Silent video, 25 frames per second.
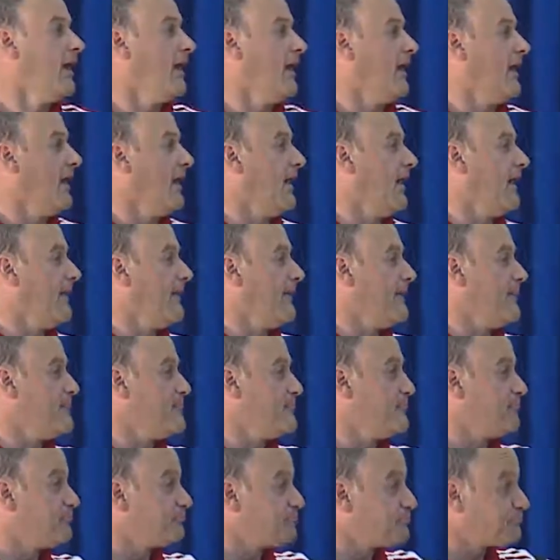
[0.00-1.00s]

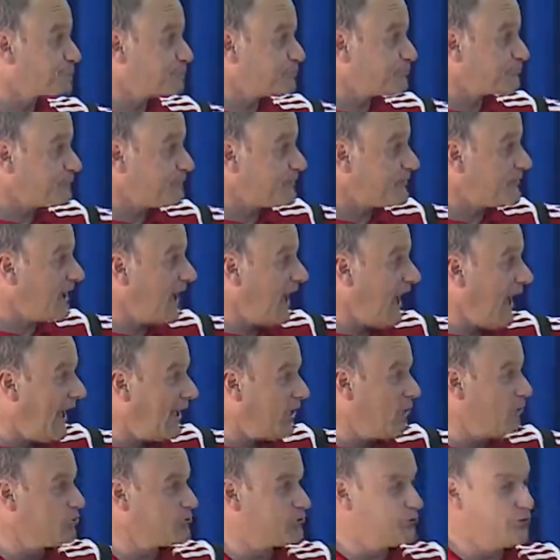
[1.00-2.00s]
and
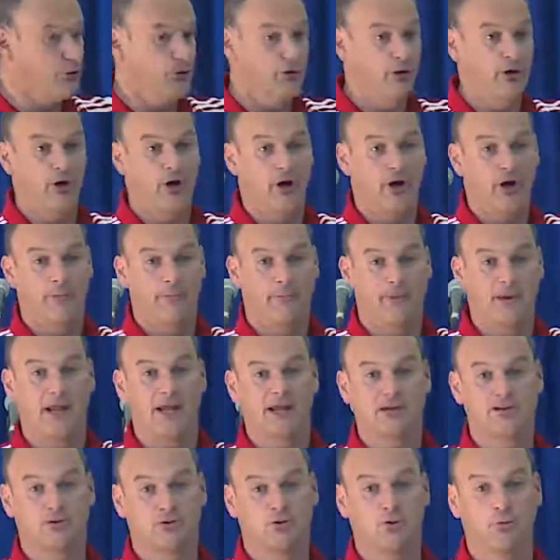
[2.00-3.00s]
also
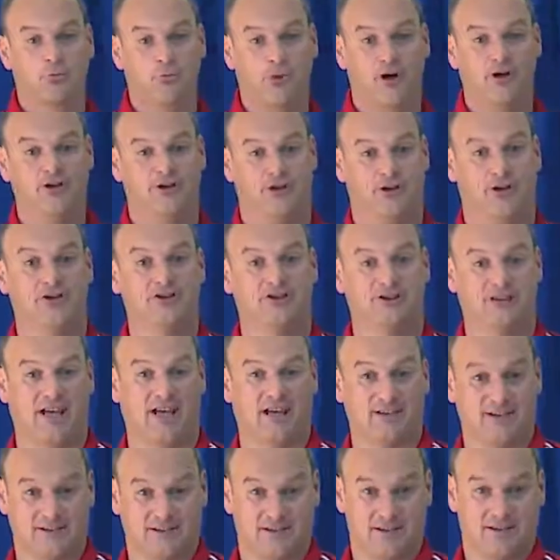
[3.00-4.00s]
players who pass a
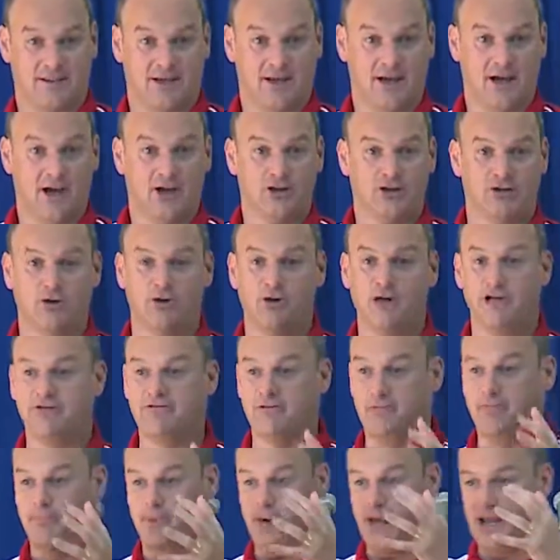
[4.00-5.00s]
test. So
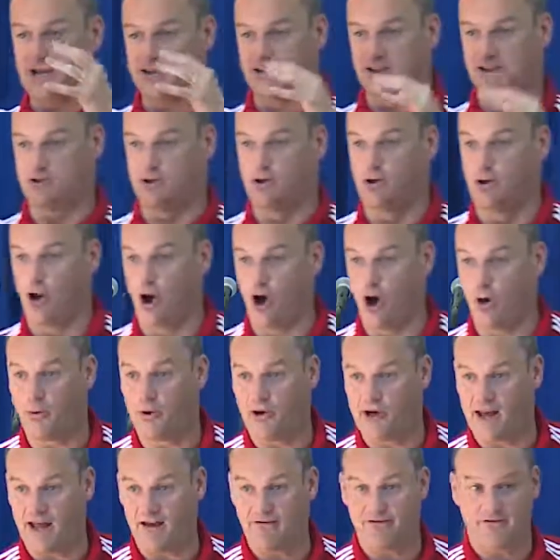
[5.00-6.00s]
even players at a lower
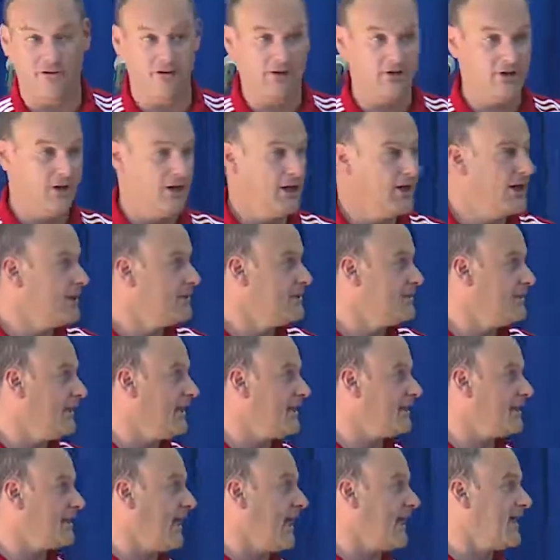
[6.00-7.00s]
level, they
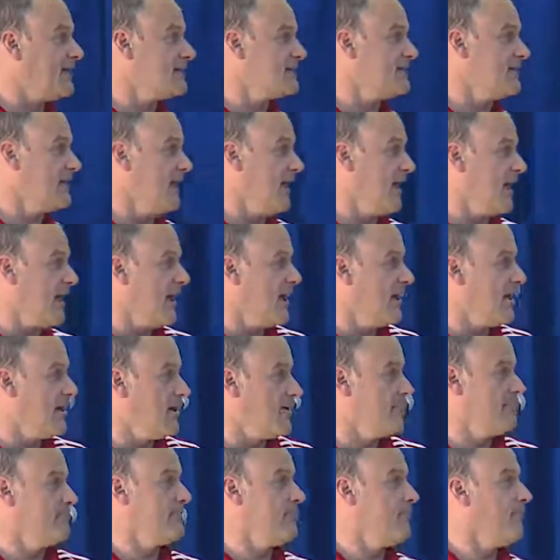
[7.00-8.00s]
can
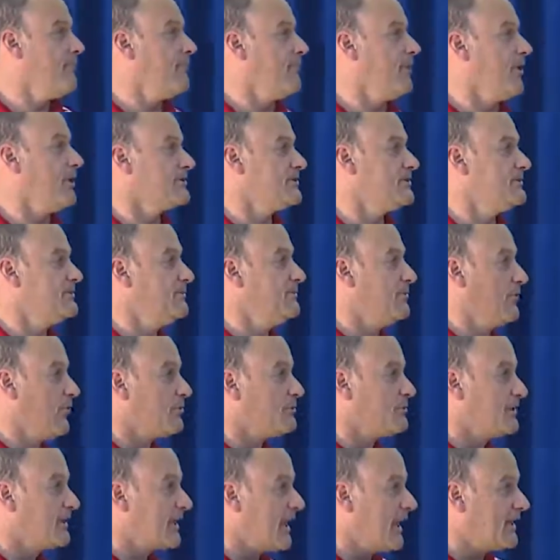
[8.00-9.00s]
participate, or
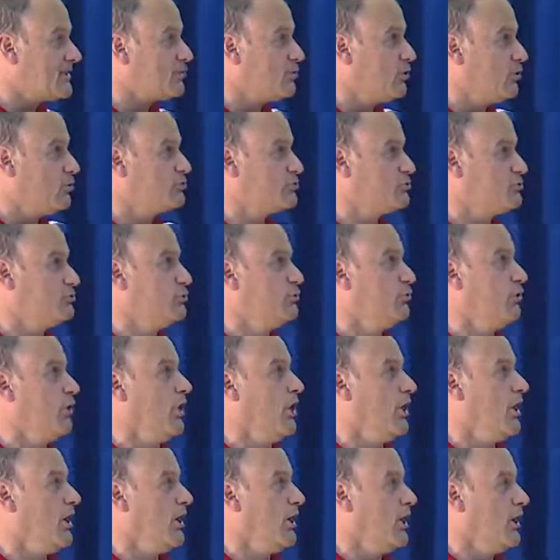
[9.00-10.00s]
they can go to
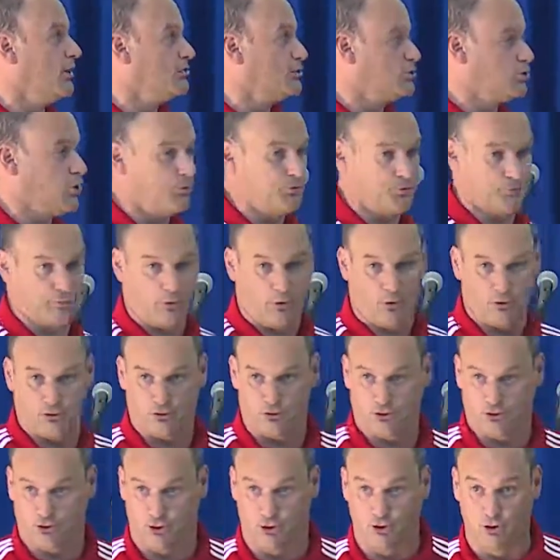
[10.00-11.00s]
a top sport
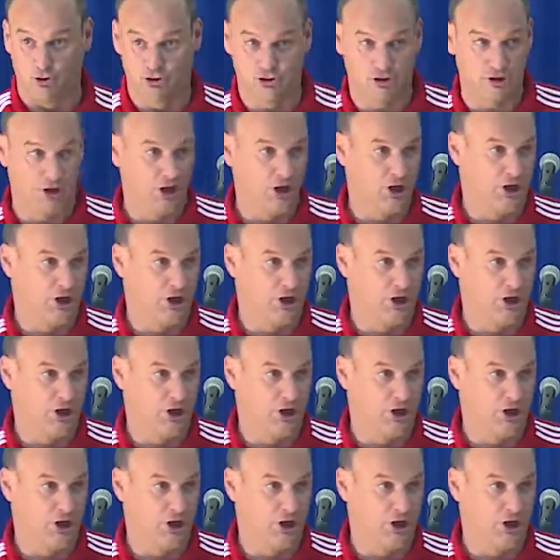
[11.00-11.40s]
schools.